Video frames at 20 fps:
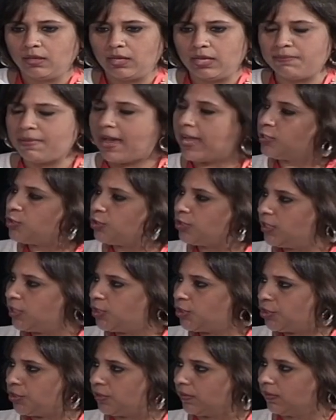
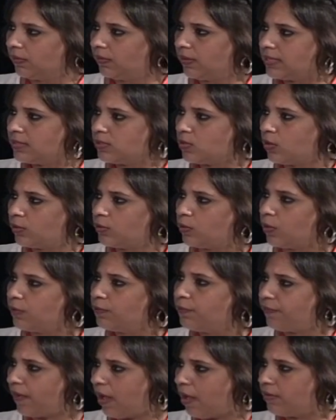imagination has not
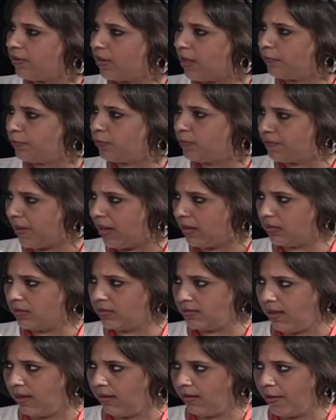gotten far enough in
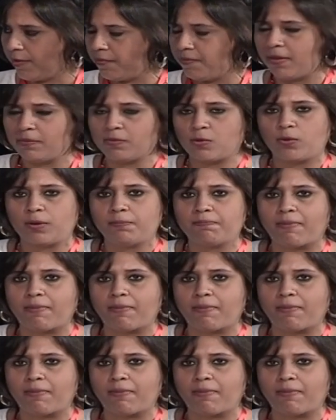Pakistan. I remember when